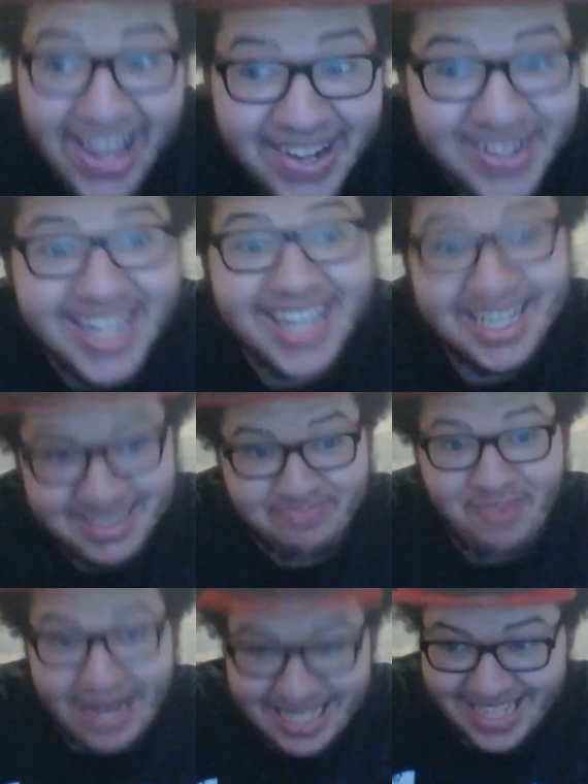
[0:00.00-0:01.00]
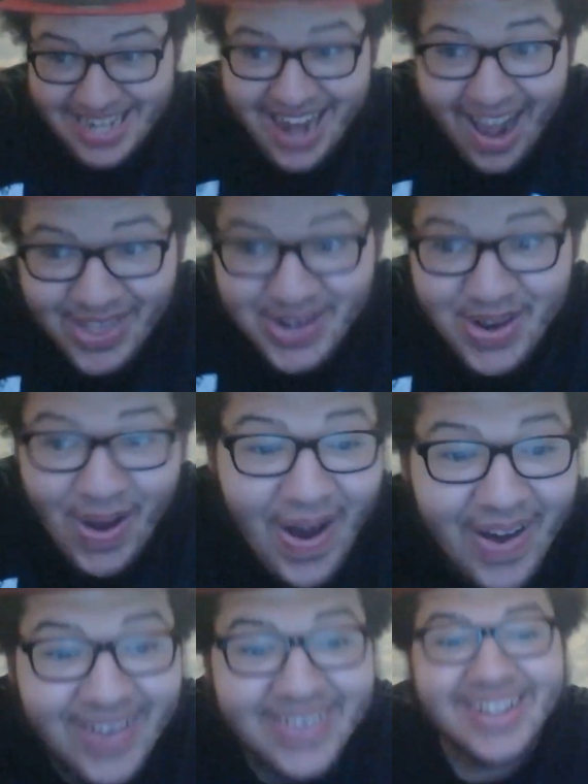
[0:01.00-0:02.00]
He's busting down the
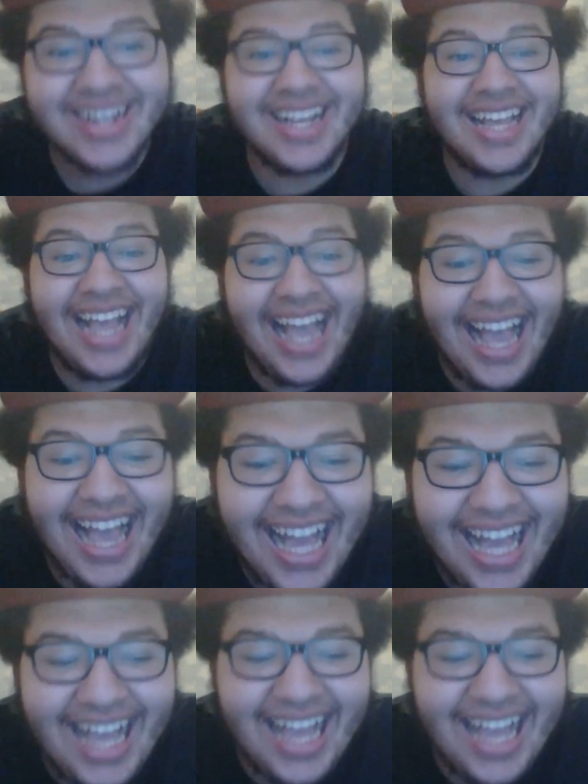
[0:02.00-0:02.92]
door.